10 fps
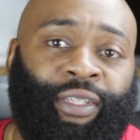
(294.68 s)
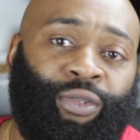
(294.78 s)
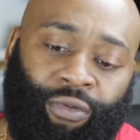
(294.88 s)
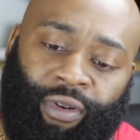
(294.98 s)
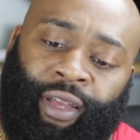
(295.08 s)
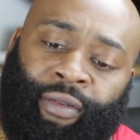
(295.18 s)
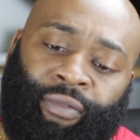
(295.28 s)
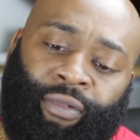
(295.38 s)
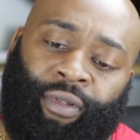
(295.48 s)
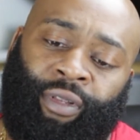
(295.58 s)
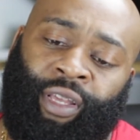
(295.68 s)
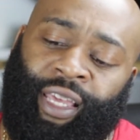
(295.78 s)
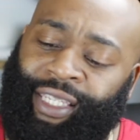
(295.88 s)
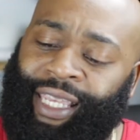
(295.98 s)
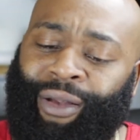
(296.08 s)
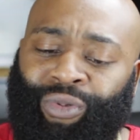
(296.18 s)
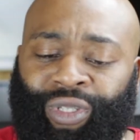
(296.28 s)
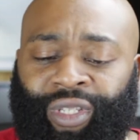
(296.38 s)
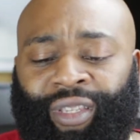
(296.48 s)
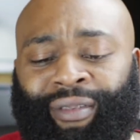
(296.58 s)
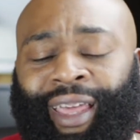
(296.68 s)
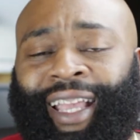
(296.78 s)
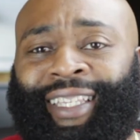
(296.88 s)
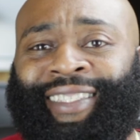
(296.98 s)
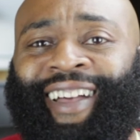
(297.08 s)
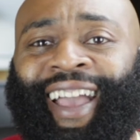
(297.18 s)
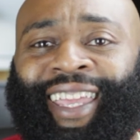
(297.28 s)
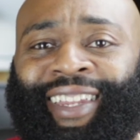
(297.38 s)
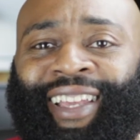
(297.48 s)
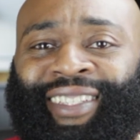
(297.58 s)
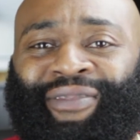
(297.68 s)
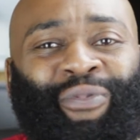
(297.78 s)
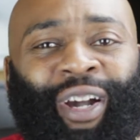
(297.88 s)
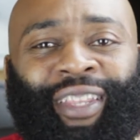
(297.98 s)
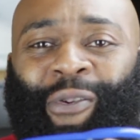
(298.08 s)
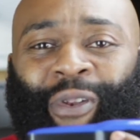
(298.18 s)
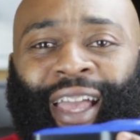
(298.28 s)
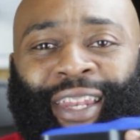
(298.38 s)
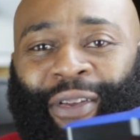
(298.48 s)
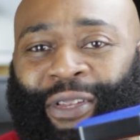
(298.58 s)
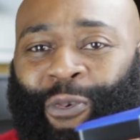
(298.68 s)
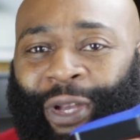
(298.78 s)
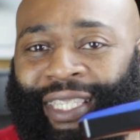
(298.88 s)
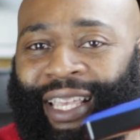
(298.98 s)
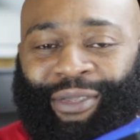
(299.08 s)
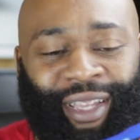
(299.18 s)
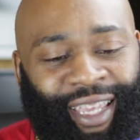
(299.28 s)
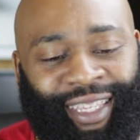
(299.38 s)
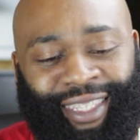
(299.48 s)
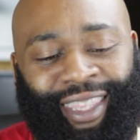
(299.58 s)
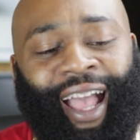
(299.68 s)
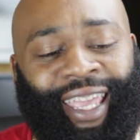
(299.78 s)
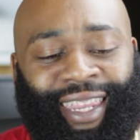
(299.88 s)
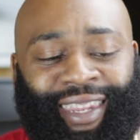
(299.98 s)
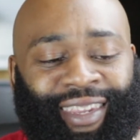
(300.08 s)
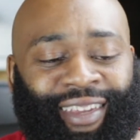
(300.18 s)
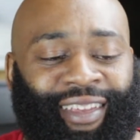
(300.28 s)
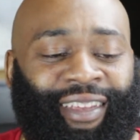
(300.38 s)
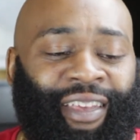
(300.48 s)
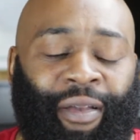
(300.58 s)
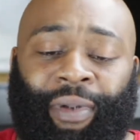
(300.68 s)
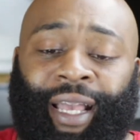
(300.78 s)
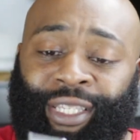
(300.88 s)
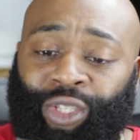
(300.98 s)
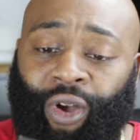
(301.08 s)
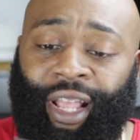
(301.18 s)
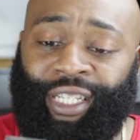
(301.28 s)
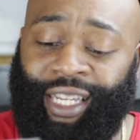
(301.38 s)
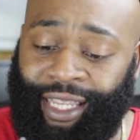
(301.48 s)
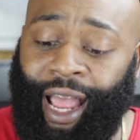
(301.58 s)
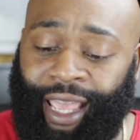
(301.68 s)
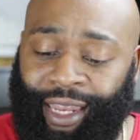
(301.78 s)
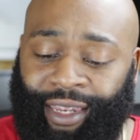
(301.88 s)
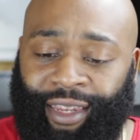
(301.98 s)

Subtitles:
alright. It sounds like it's dying. That's what I don't like though. It always sounds like it's dying, but it's not actually dying.